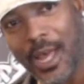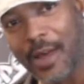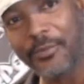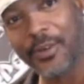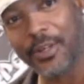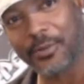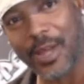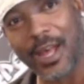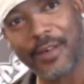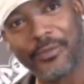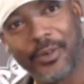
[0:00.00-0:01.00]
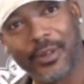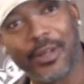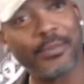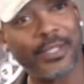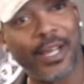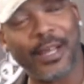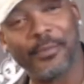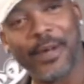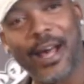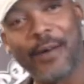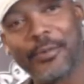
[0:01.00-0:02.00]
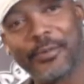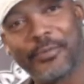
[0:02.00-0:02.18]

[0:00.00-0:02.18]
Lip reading: I'm sorry. I would